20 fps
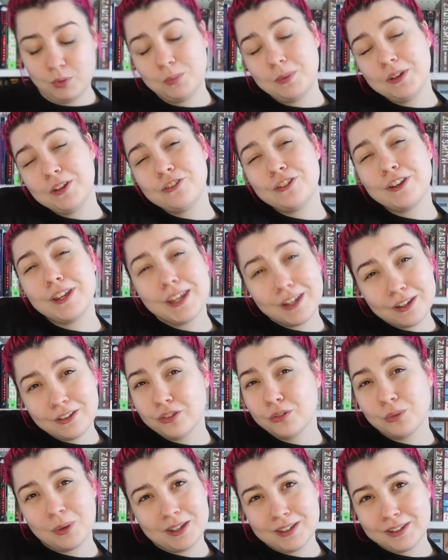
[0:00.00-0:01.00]
published in
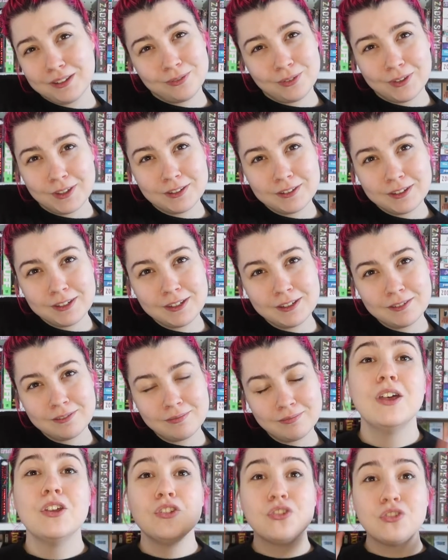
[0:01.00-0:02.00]
2013.
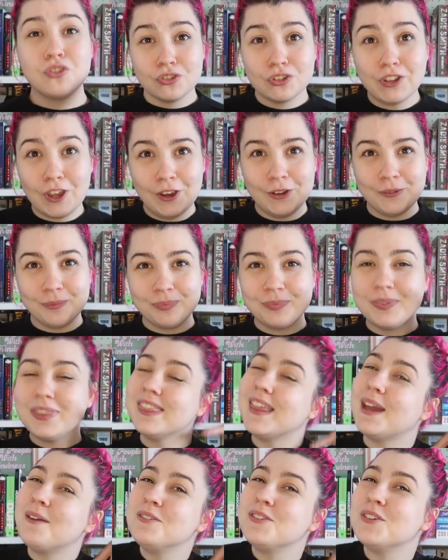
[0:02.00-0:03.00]
So,
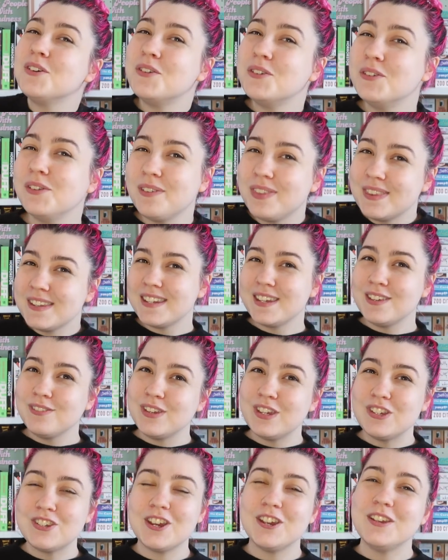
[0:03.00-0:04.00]
that was all of the
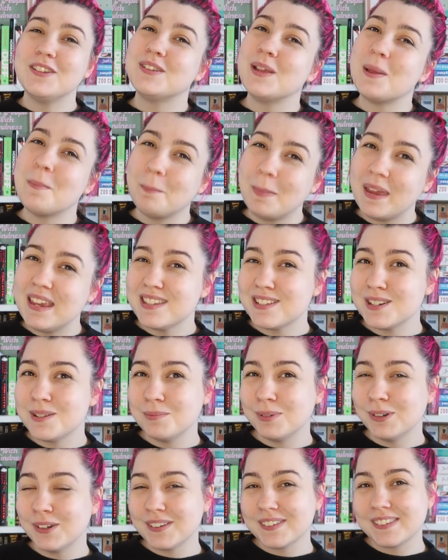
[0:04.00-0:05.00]
TV shows based on
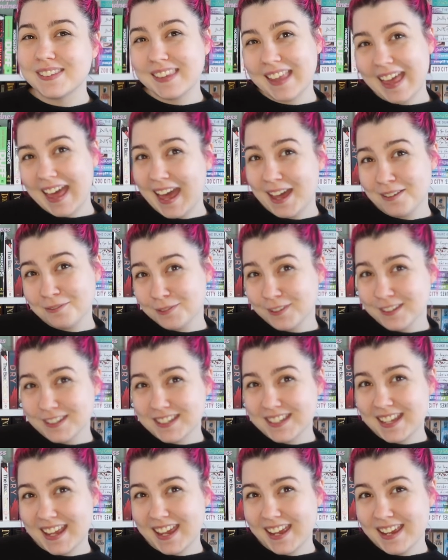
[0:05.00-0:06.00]
books that I have for
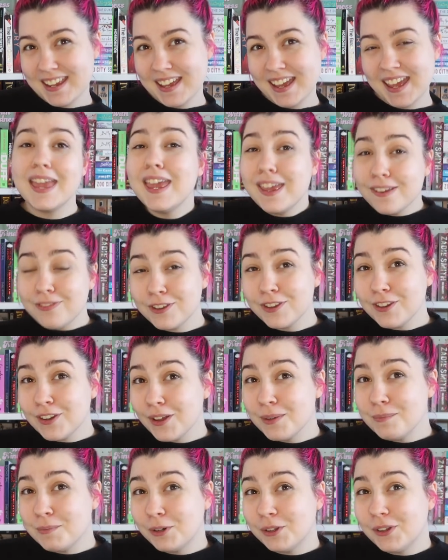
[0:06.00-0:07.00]
today. If you'd
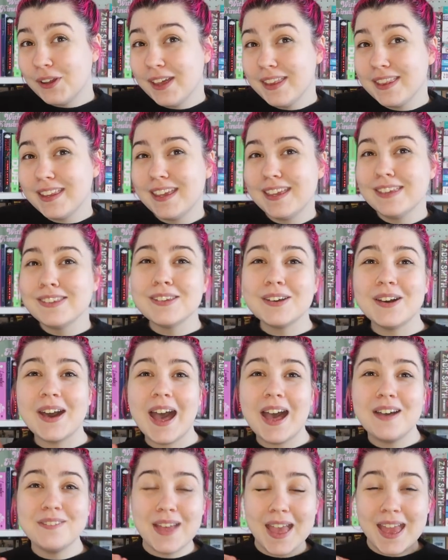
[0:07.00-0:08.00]
like more like this or
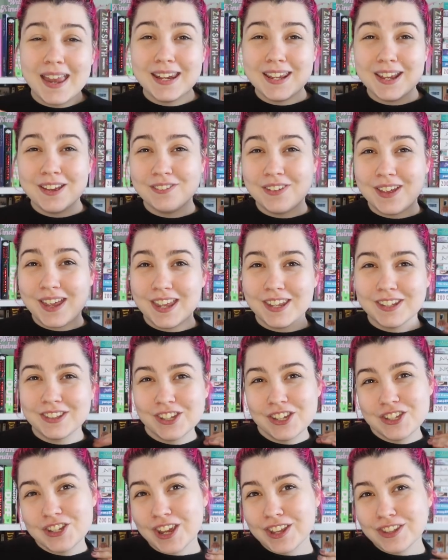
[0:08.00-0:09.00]
have any other
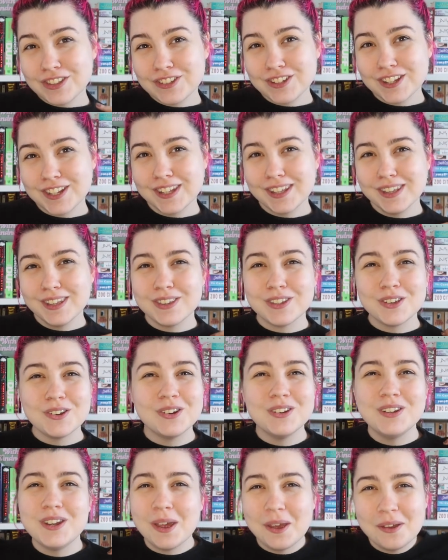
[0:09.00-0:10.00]
suggestions
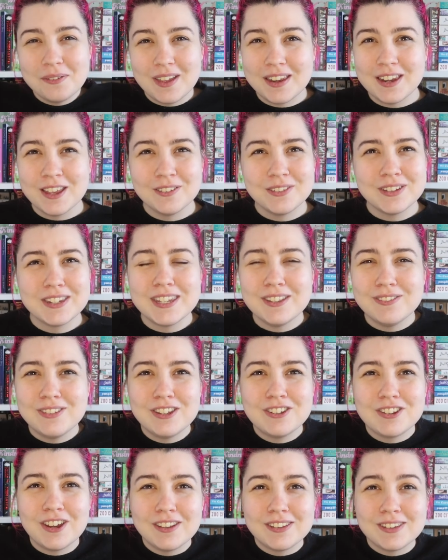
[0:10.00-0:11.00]
or know of any other TV
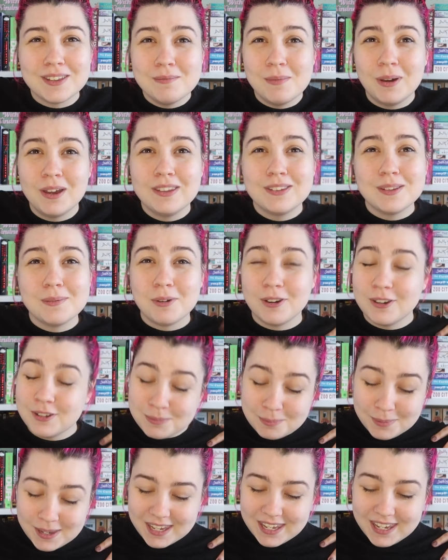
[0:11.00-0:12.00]
shows that might surprise
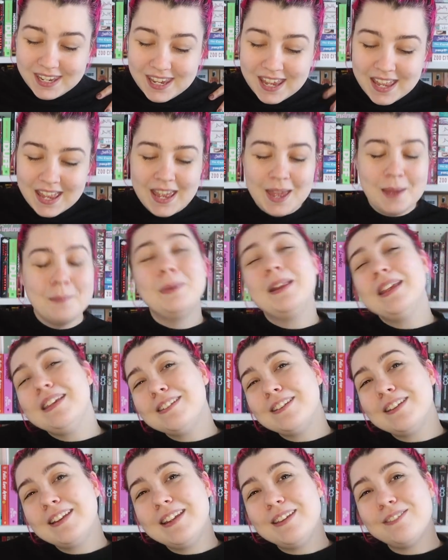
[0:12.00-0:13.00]
me, please
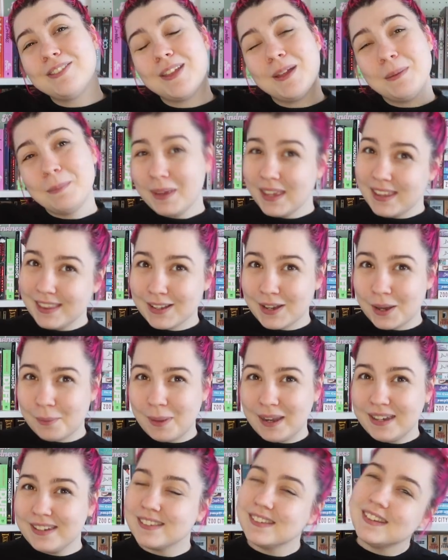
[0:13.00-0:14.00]
do leave them in the
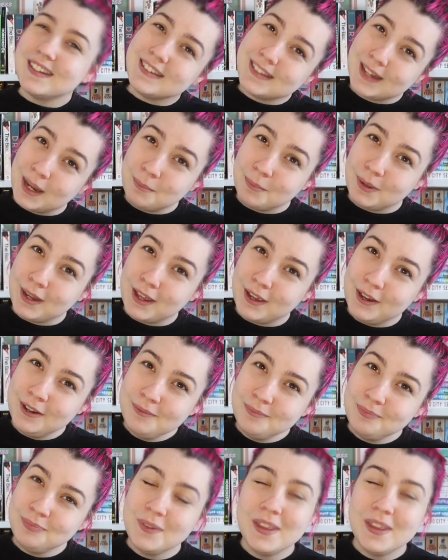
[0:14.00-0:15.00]
comments down below.